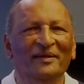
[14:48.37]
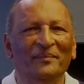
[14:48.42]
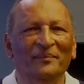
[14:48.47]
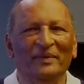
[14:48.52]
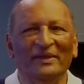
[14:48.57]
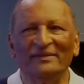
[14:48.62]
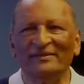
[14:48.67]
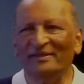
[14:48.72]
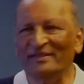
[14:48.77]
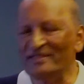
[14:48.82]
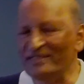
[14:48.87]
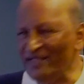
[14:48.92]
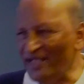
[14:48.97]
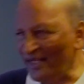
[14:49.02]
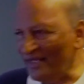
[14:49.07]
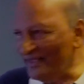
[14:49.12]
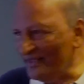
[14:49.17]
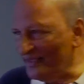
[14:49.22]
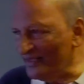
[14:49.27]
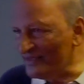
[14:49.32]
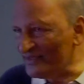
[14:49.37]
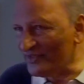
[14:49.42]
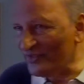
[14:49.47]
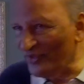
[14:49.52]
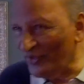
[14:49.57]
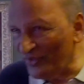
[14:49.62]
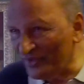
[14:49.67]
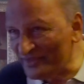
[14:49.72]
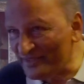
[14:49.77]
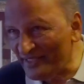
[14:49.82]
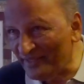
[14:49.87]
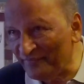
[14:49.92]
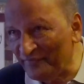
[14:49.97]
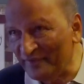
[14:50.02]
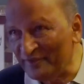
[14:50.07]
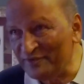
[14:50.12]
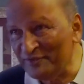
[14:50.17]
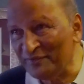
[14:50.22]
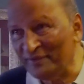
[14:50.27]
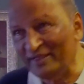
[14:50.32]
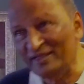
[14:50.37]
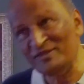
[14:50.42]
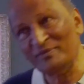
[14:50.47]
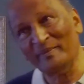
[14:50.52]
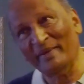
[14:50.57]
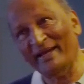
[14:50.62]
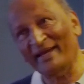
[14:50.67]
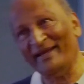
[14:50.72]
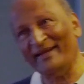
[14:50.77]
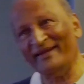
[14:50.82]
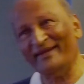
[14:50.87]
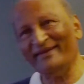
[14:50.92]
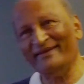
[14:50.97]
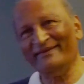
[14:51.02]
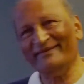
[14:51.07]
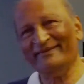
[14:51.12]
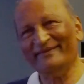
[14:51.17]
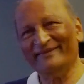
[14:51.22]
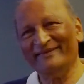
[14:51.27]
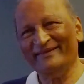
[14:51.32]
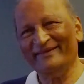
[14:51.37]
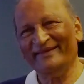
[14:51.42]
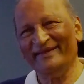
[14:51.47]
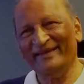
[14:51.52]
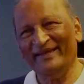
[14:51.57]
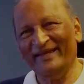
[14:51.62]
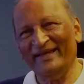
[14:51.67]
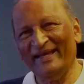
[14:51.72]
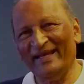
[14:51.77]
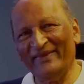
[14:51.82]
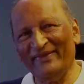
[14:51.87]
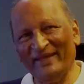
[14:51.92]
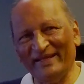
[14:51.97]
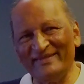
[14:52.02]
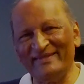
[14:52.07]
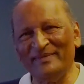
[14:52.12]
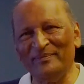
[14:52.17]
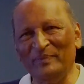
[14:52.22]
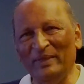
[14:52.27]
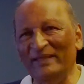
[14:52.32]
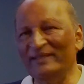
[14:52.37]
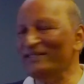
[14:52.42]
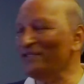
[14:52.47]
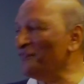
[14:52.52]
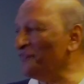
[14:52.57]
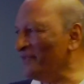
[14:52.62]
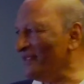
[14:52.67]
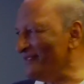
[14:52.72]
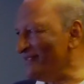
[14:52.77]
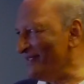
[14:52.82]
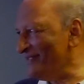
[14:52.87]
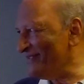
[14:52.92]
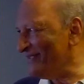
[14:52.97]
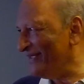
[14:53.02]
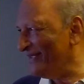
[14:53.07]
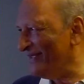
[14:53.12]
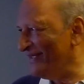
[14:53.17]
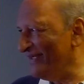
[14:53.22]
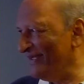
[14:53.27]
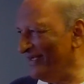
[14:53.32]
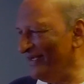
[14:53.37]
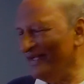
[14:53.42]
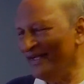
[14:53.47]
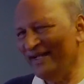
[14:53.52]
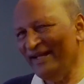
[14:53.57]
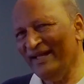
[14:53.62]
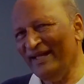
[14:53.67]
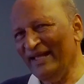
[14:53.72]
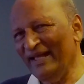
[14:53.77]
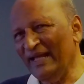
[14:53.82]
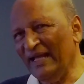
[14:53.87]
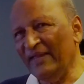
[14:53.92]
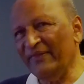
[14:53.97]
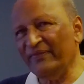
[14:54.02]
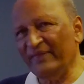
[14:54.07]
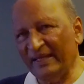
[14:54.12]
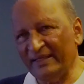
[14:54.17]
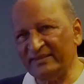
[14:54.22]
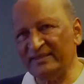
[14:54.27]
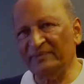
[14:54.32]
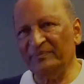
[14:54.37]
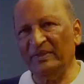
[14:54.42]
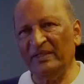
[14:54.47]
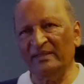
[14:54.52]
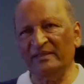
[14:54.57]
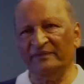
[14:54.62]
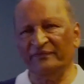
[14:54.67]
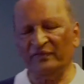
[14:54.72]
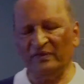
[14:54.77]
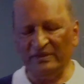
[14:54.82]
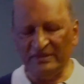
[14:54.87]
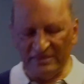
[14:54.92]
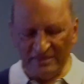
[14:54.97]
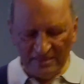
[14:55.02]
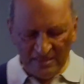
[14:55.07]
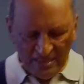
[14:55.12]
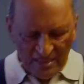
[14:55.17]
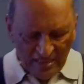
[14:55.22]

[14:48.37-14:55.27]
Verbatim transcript: But Christianity is God's effort to reach man. Yeah. And that's a big difference, isn't it? Yeah. And that's a big difference.